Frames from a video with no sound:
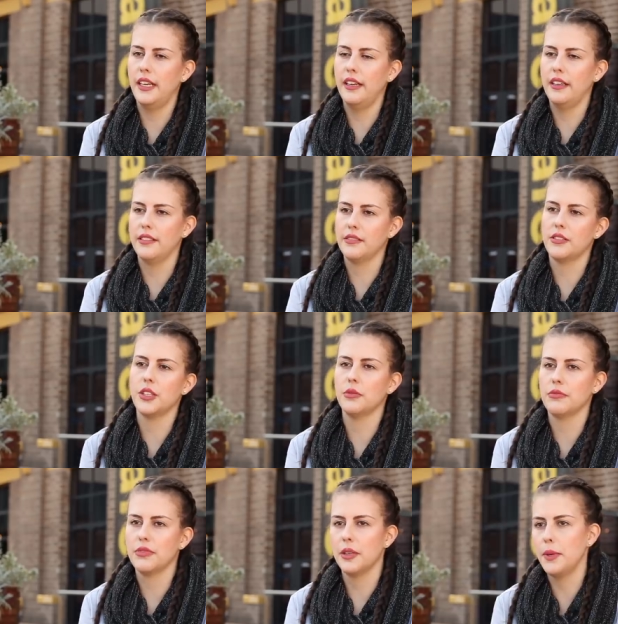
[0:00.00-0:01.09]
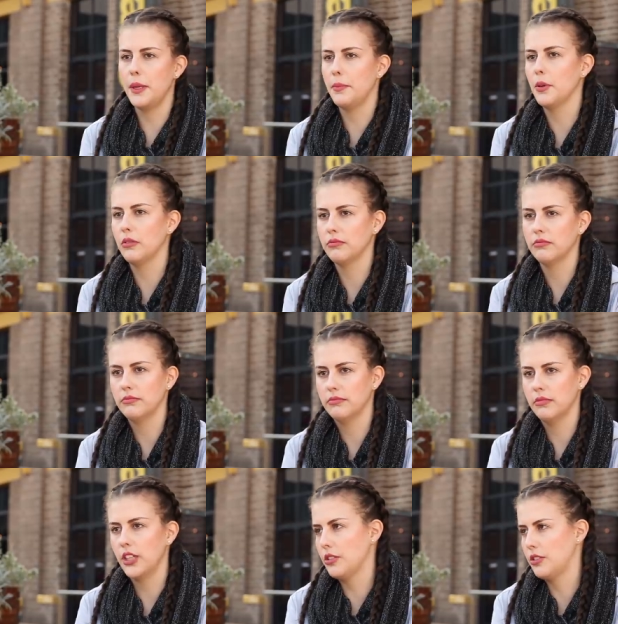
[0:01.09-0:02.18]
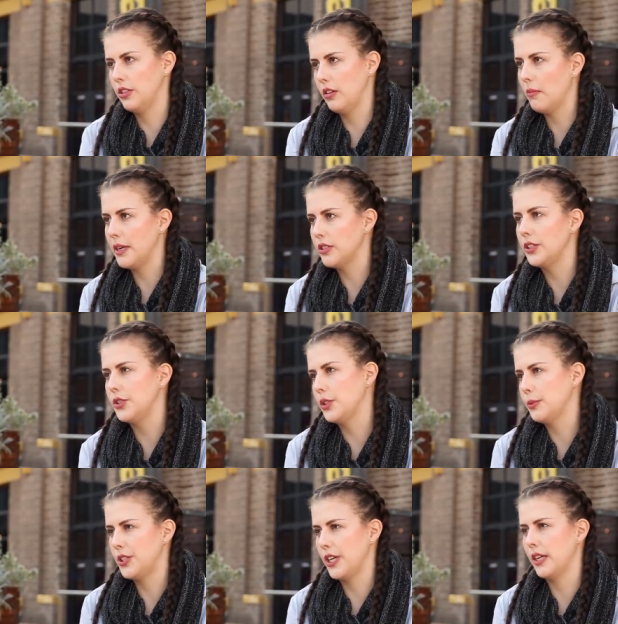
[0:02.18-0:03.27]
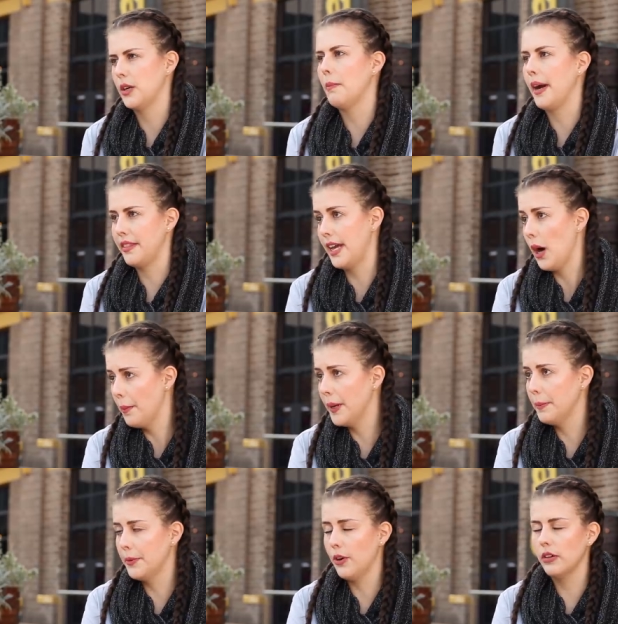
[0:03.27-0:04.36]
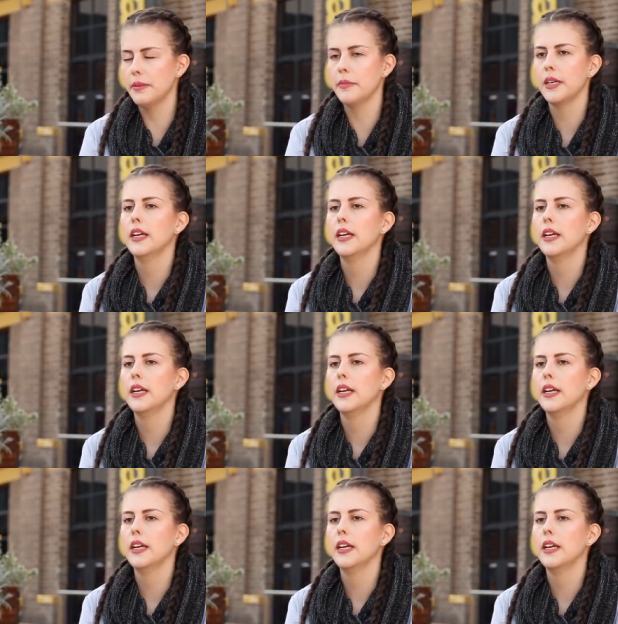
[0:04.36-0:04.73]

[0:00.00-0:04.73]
And so some people got to know my YouTube channel by the au pair program.